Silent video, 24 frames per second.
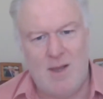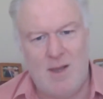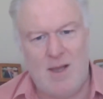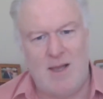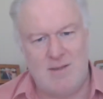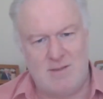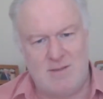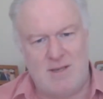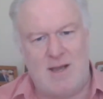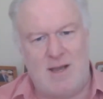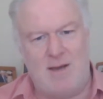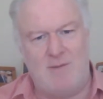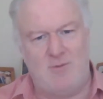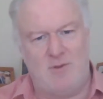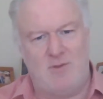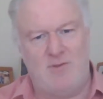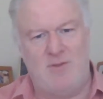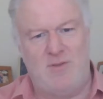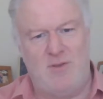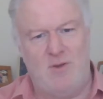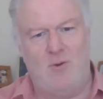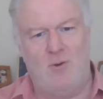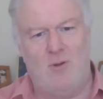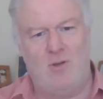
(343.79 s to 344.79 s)
as have the
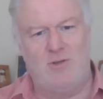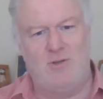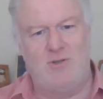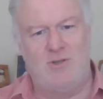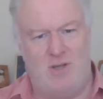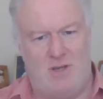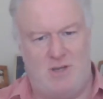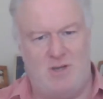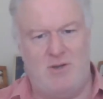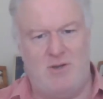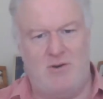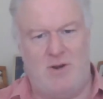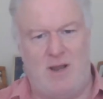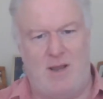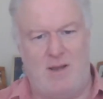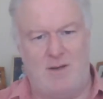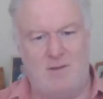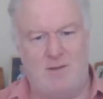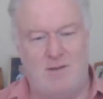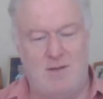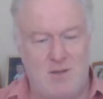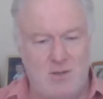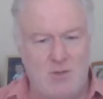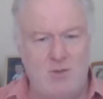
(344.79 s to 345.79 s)
theology
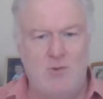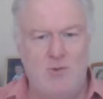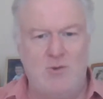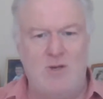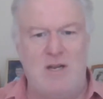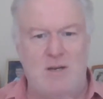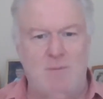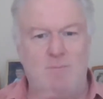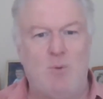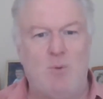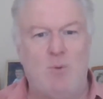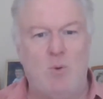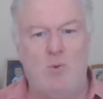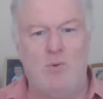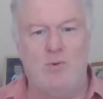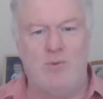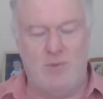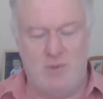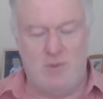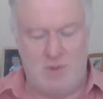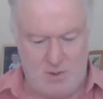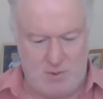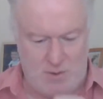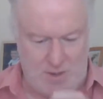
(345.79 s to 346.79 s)
correct. You need
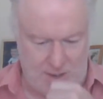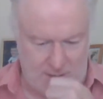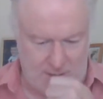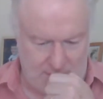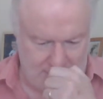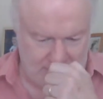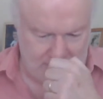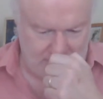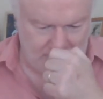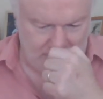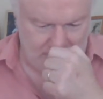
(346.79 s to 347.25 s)
both correct.